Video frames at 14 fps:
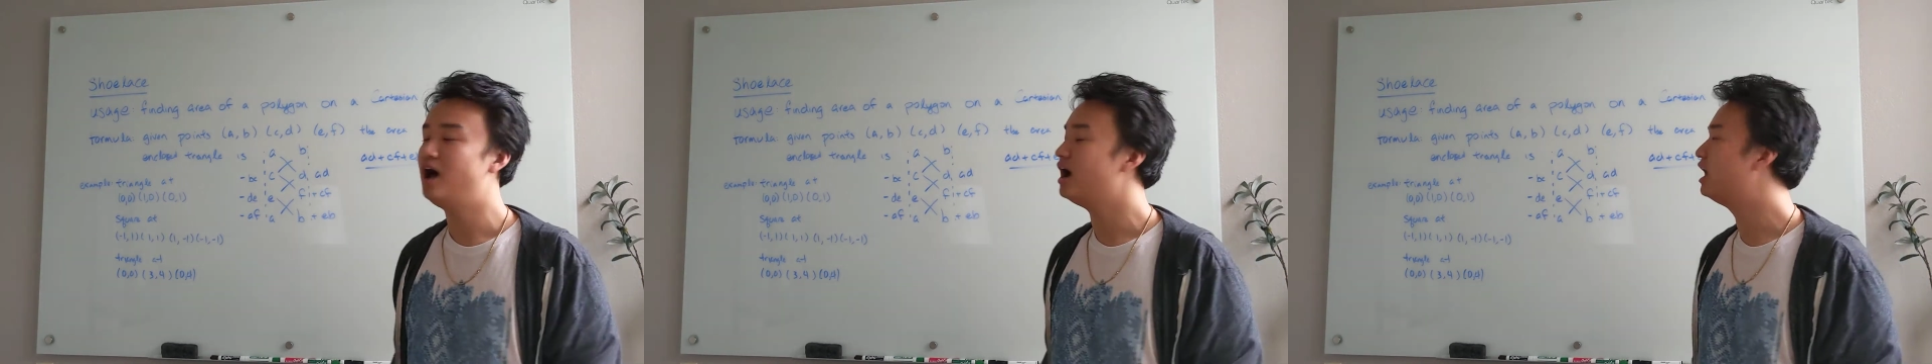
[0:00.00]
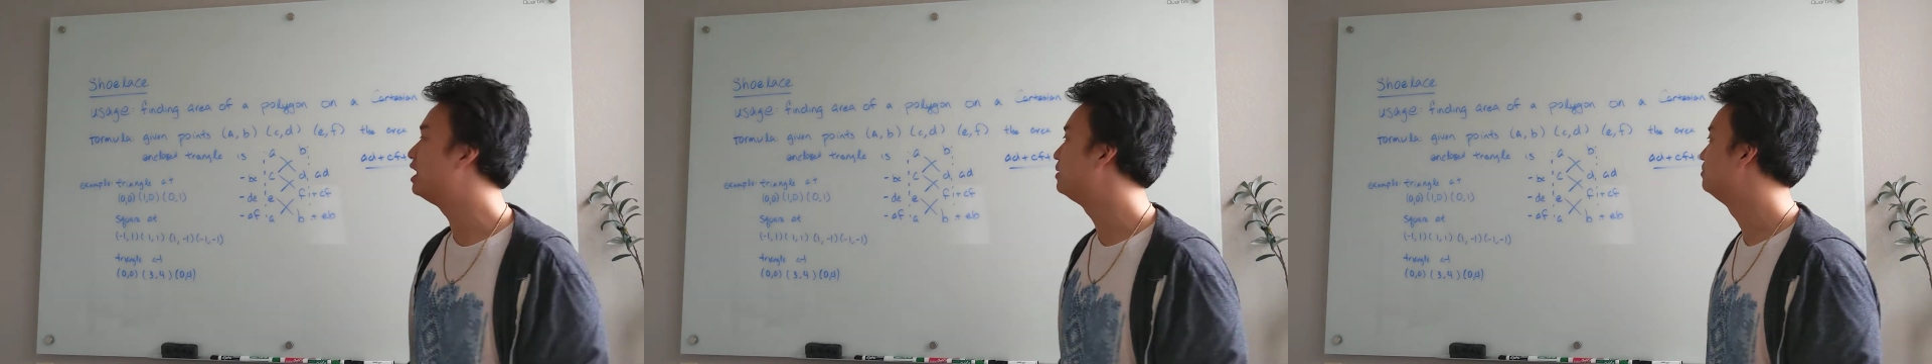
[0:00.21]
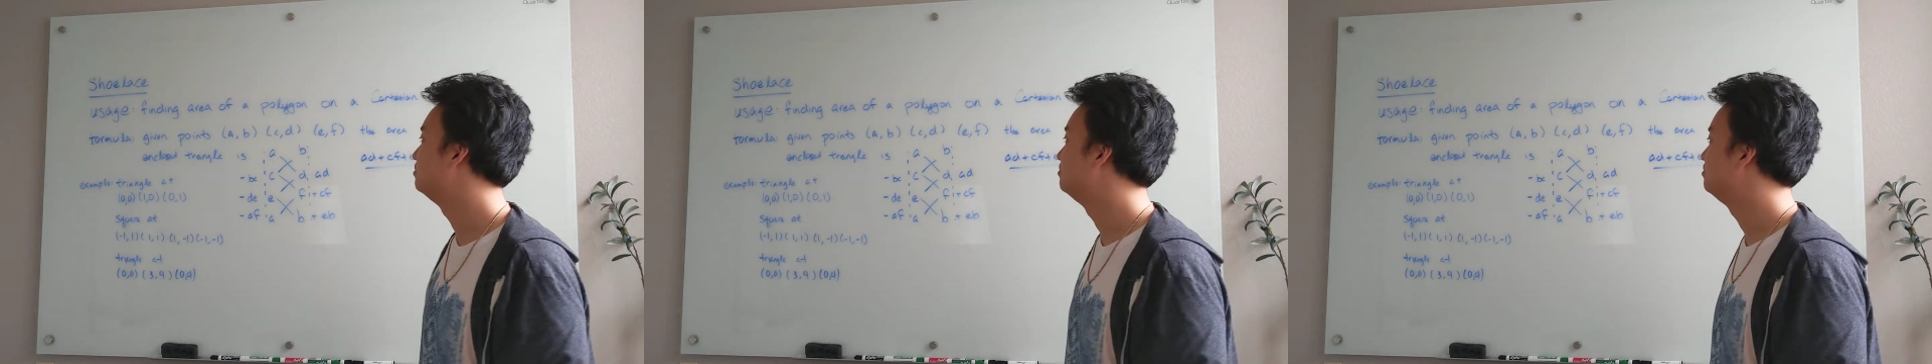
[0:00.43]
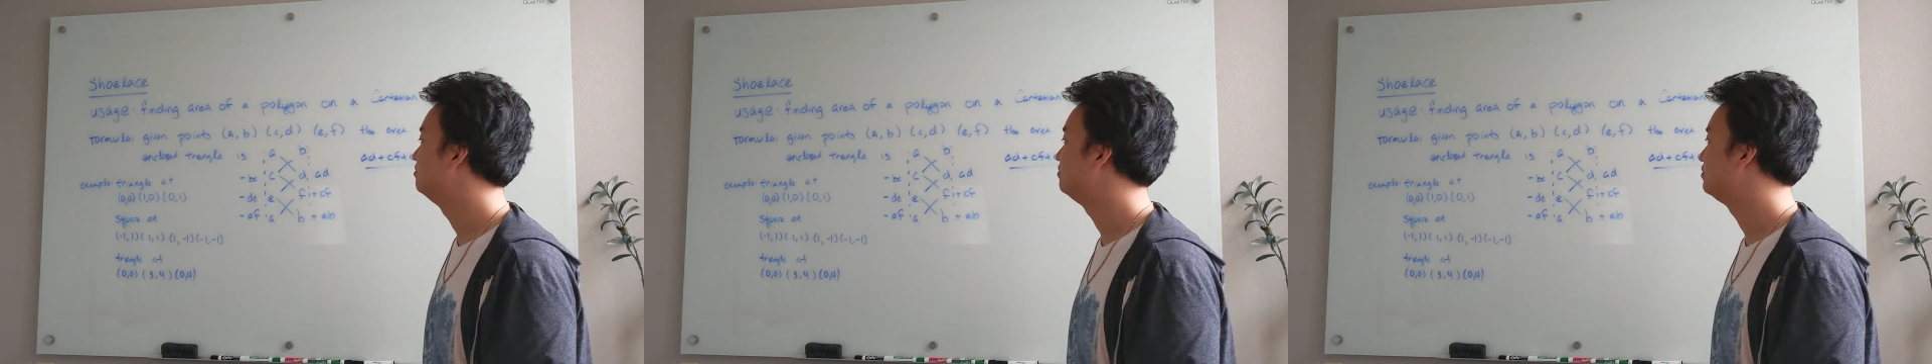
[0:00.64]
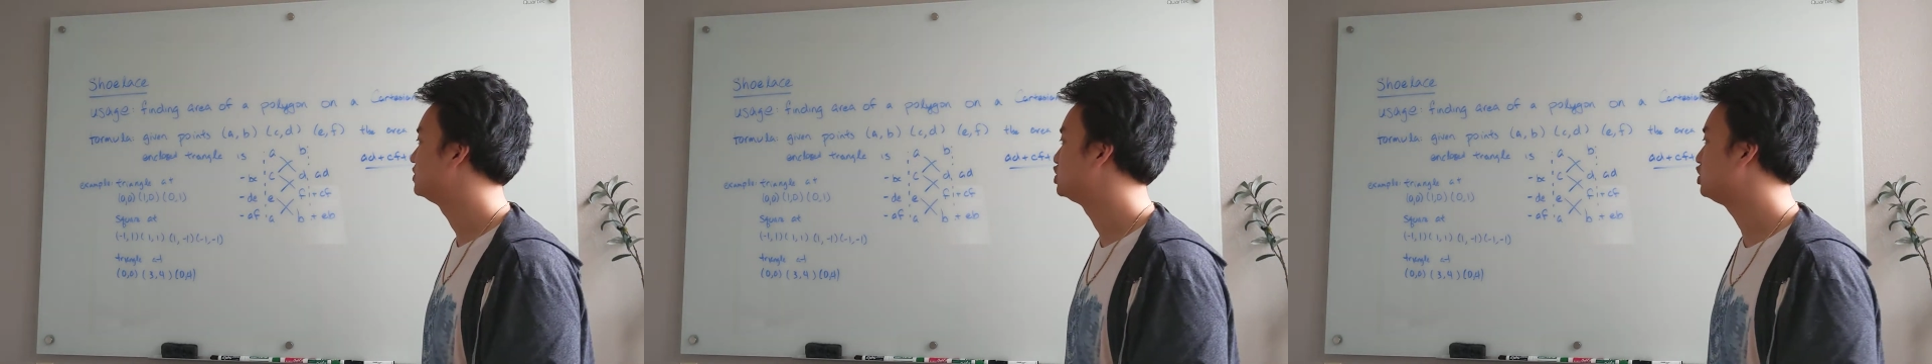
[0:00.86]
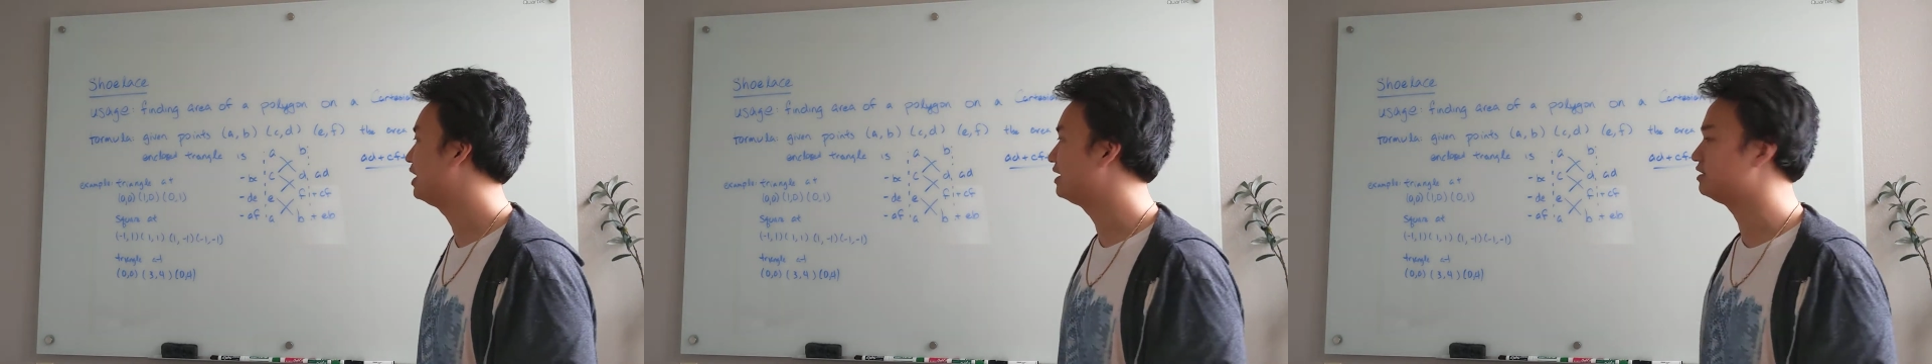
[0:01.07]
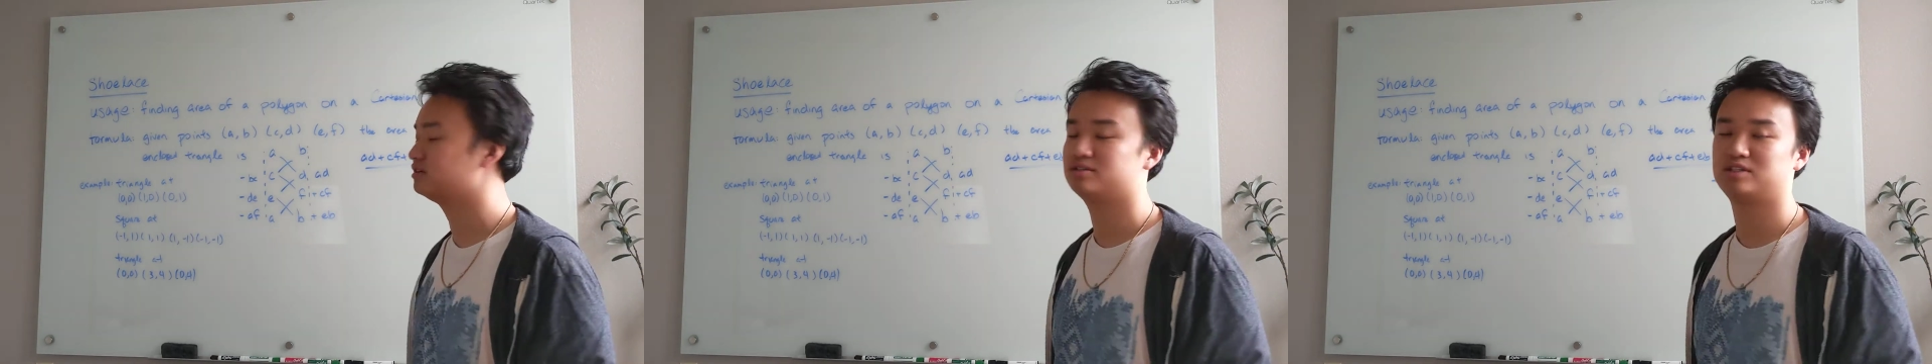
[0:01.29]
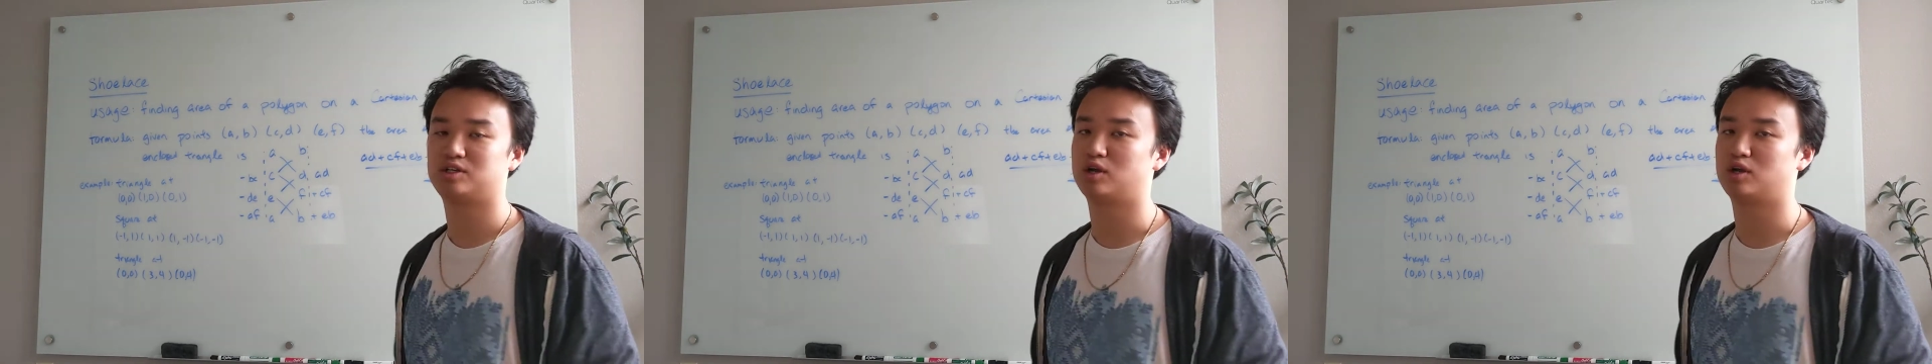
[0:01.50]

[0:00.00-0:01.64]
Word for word: Um, triangles,